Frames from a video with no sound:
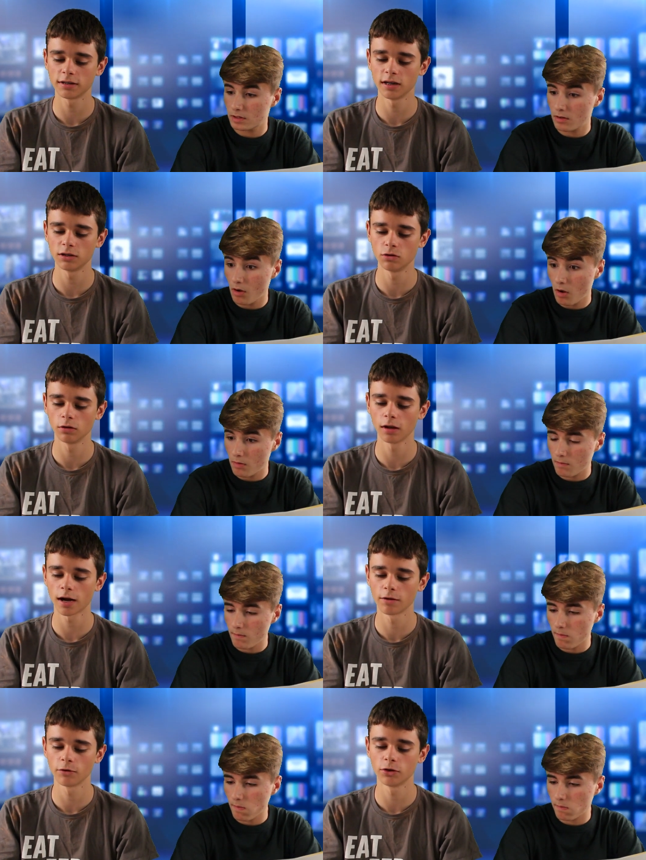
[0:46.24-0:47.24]
Speaker 1: States due to
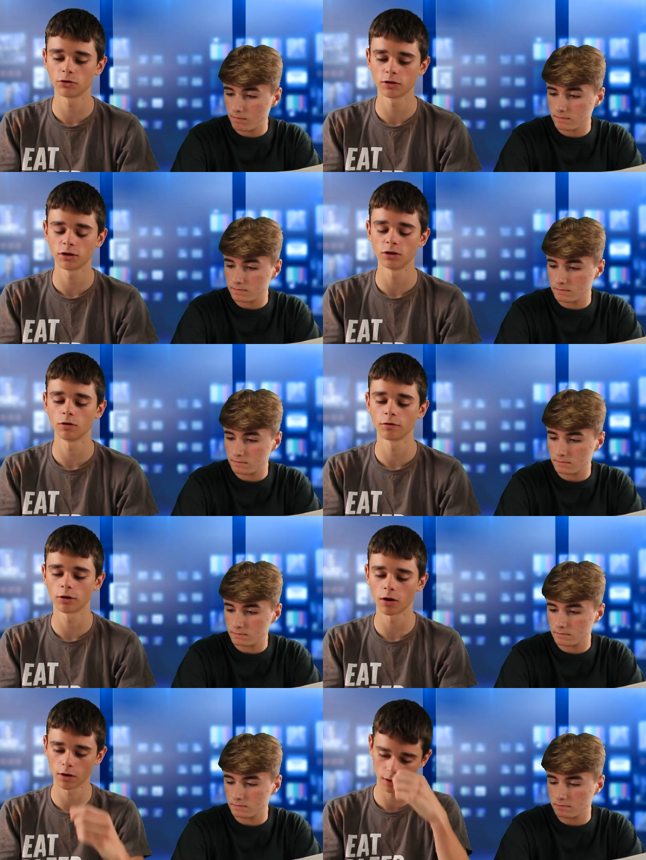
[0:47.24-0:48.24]
lack of resources and
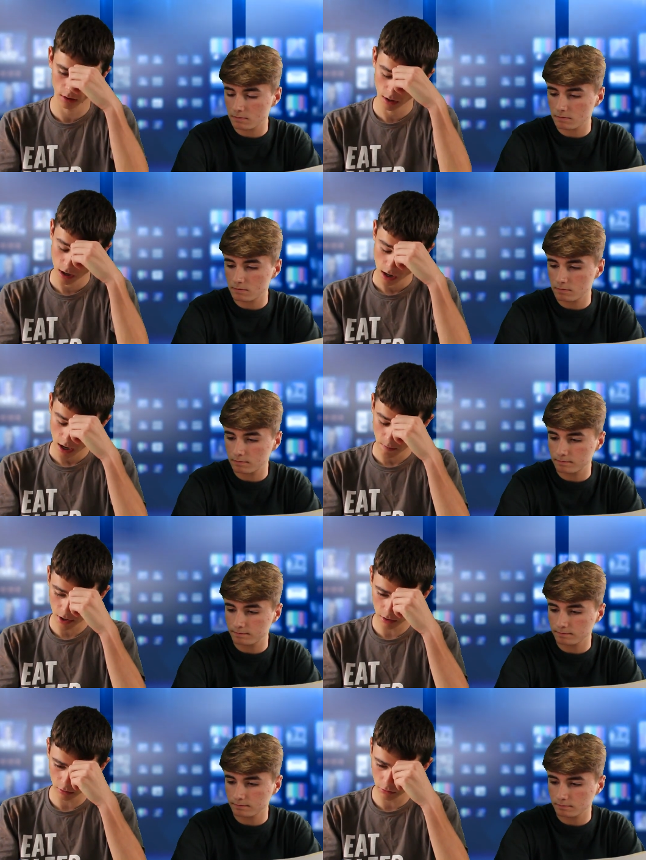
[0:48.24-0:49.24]
overcrowding.
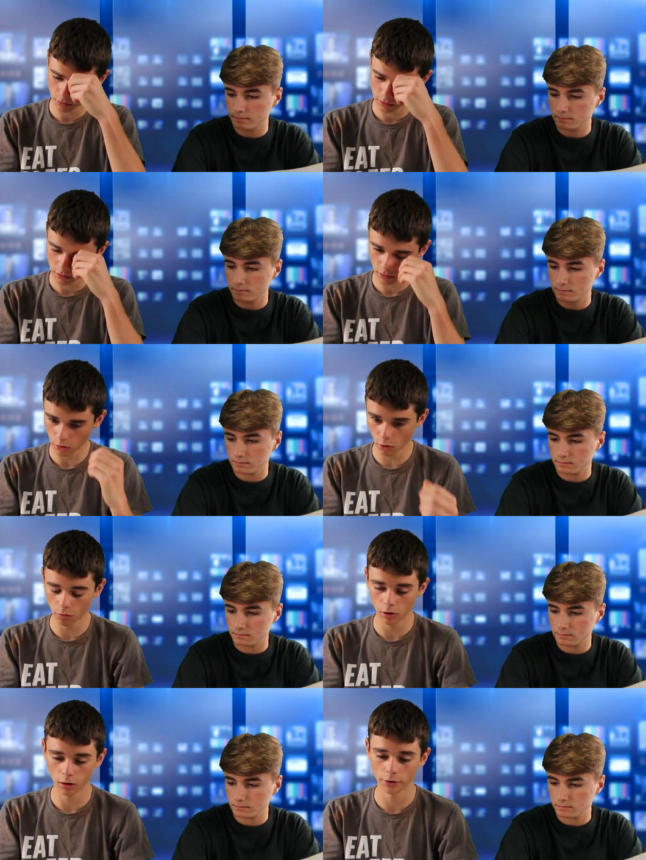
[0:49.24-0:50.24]
Amanda Lutens,
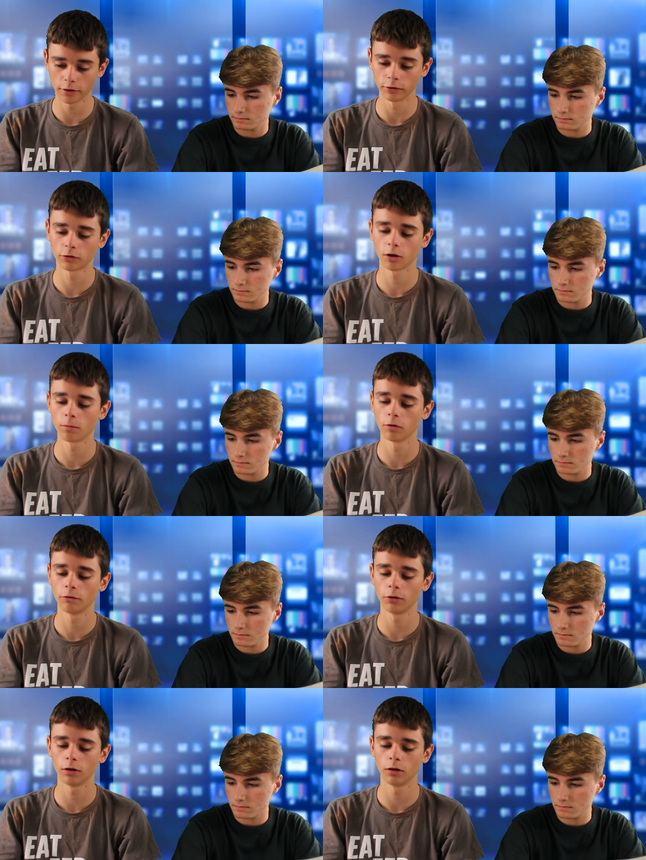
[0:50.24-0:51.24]
Noah Wallner, and Sarah
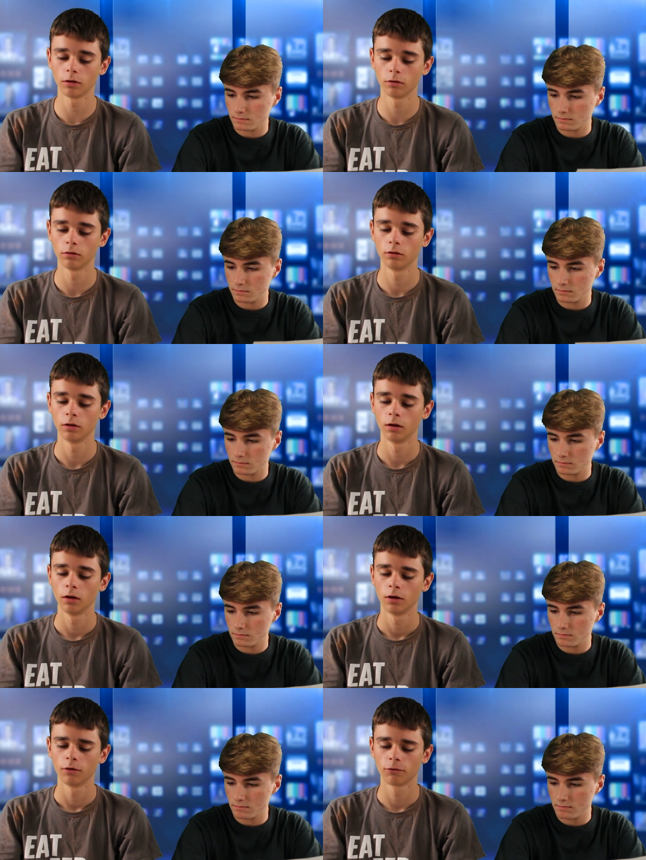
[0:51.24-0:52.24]
Bonfiglio,
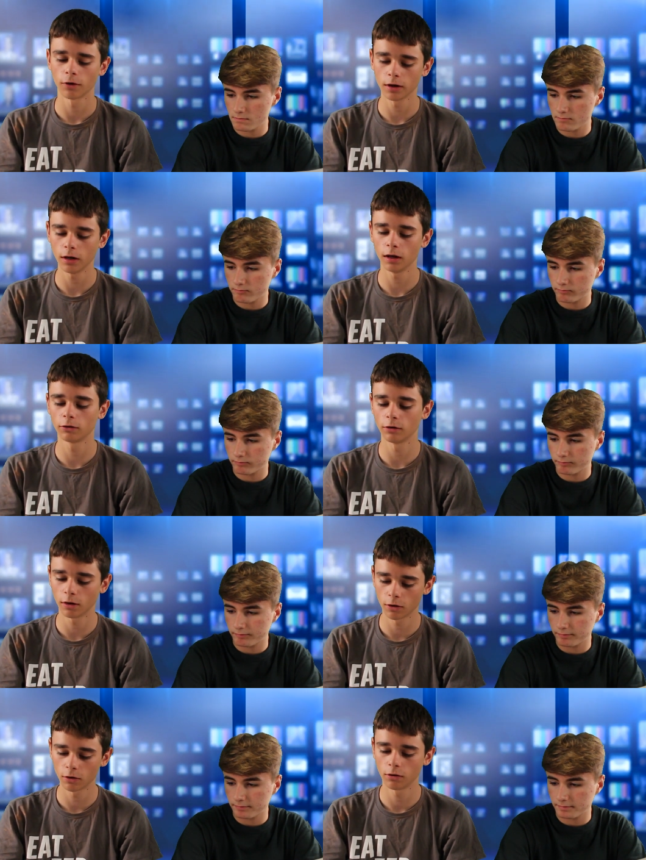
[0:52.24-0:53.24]
Frankie
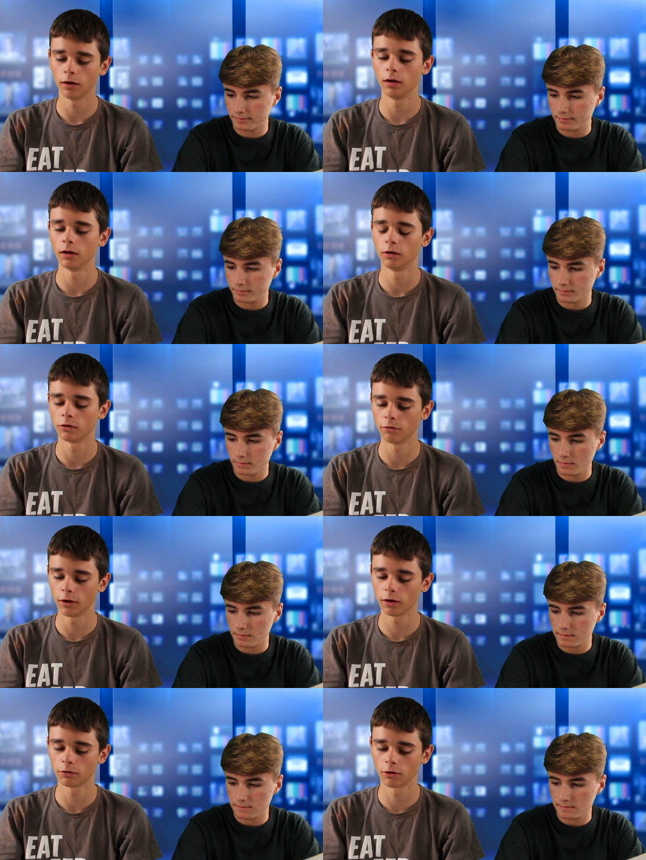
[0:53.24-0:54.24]
Antonetto, and
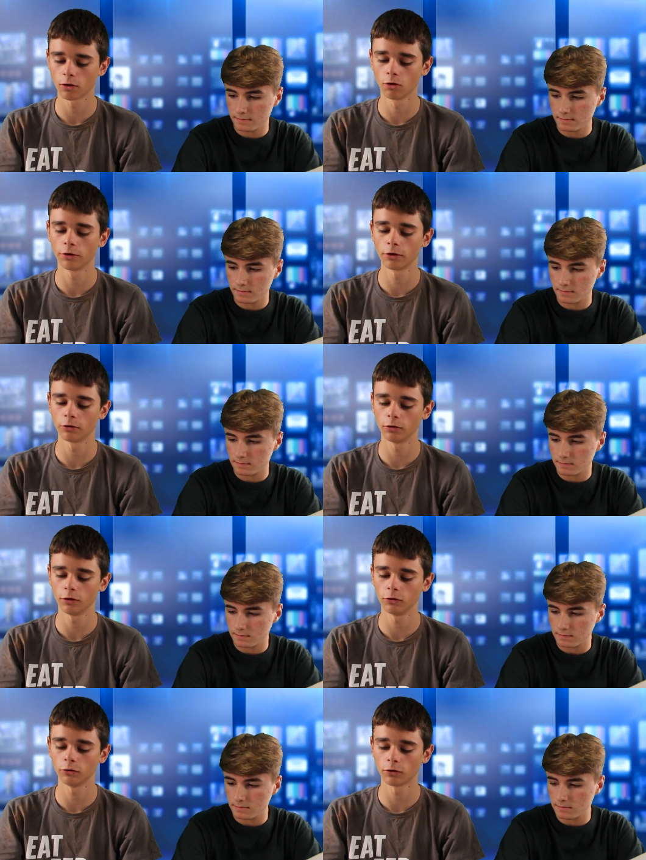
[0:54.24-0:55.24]
Savannah Turk are holding a
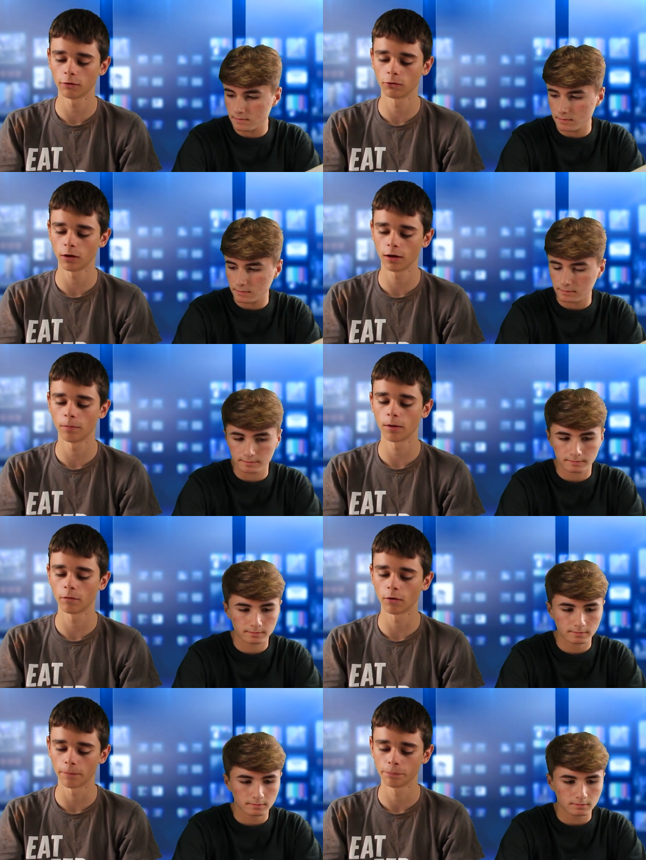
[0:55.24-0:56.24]
donation drive for
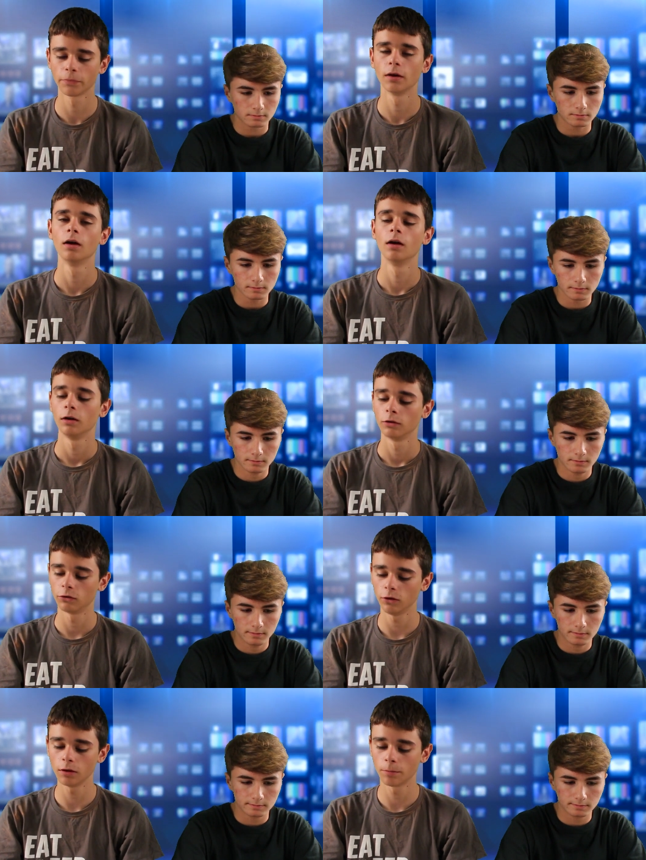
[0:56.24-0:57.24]
Lollypop Farm.
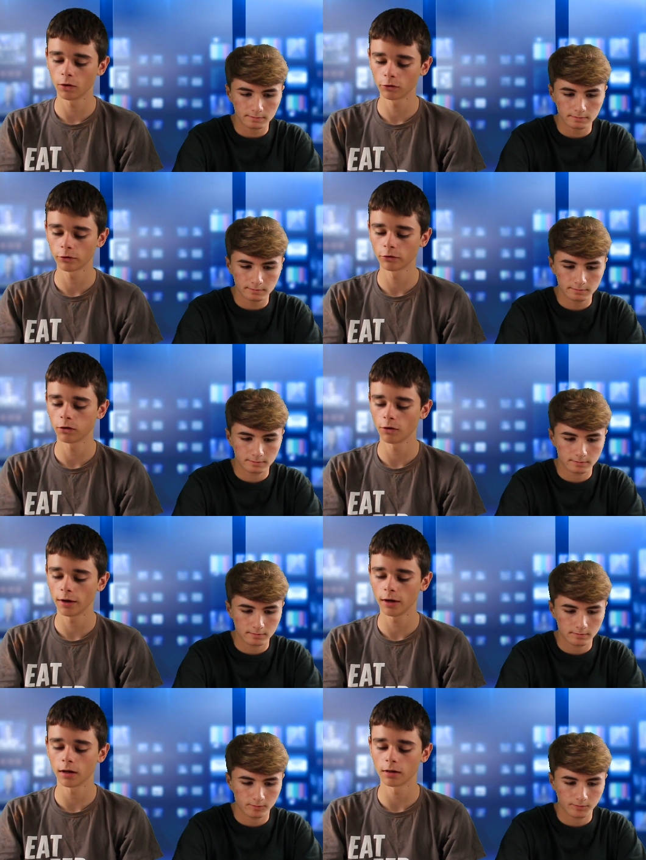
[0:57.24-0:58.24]
See the posters
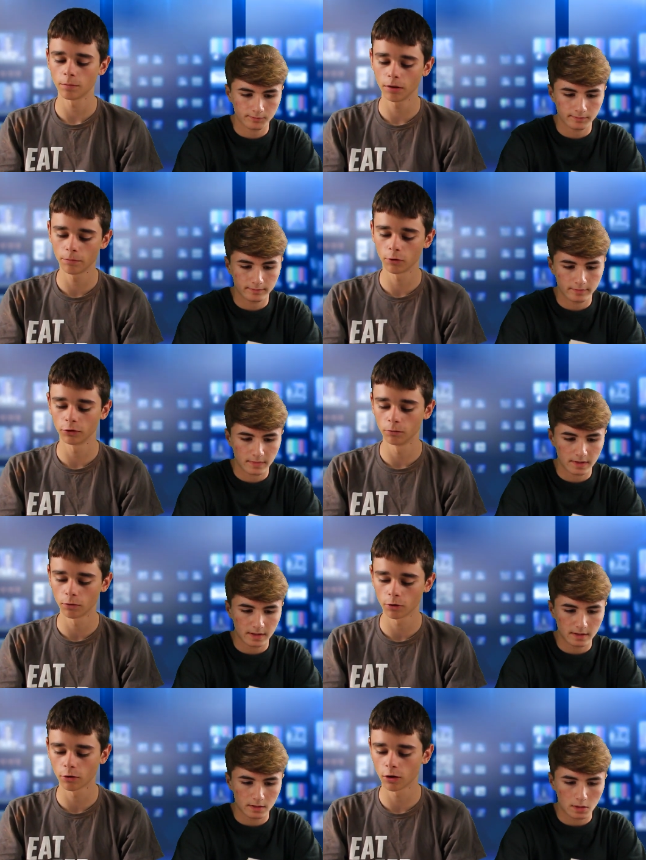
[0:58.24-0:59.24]
located on the PIG bulletin
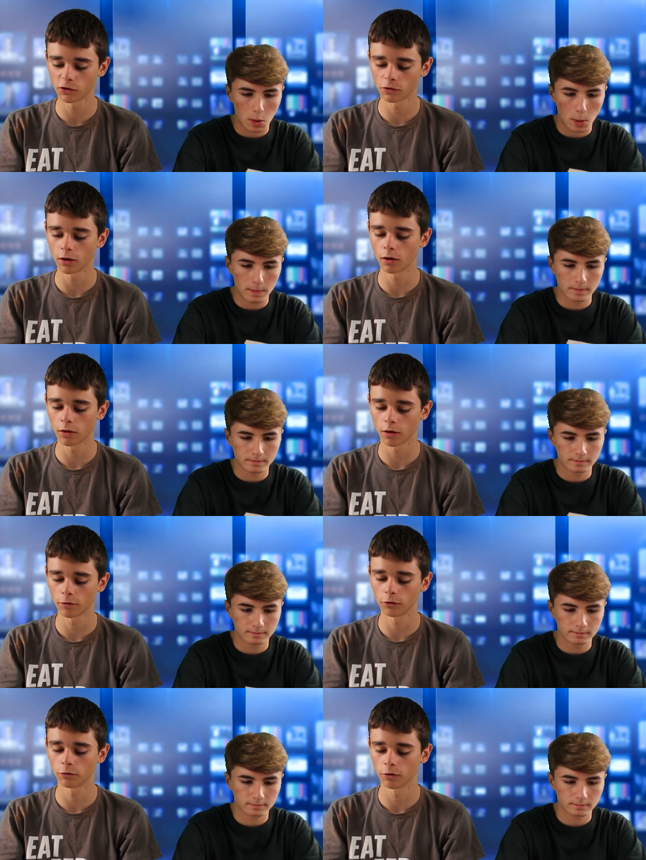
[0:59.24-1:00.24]
board across from the health
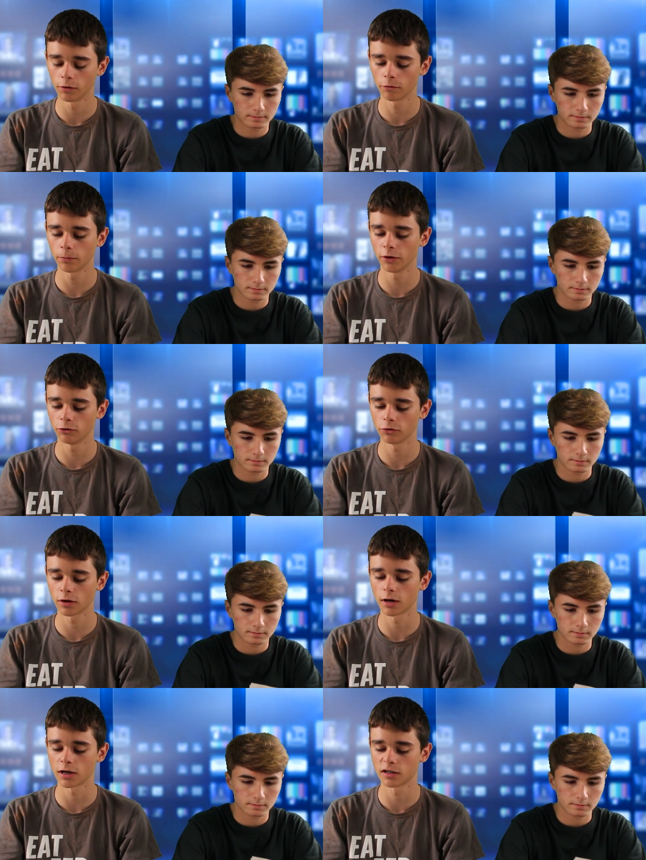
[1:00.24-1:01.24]
office for information
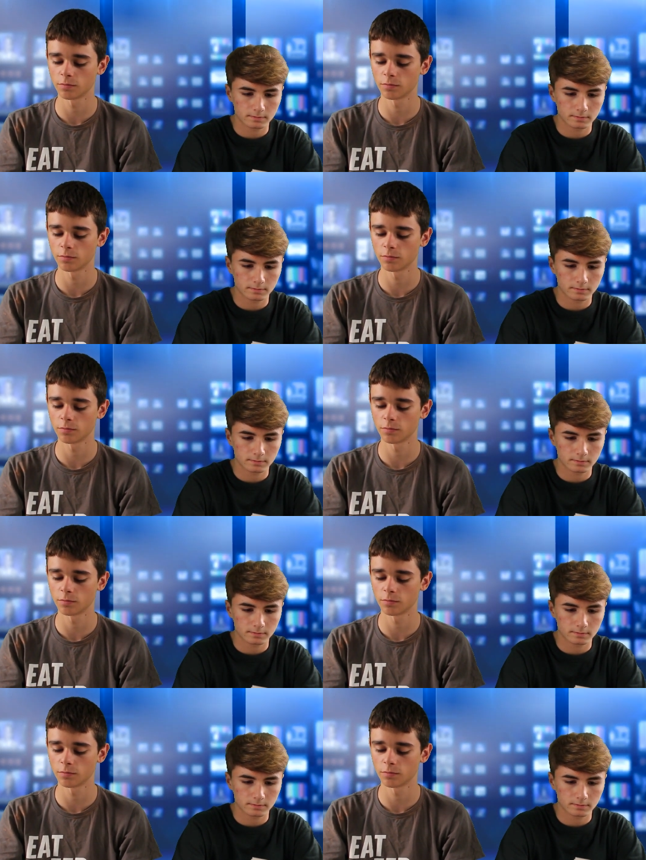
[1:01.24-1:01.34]
on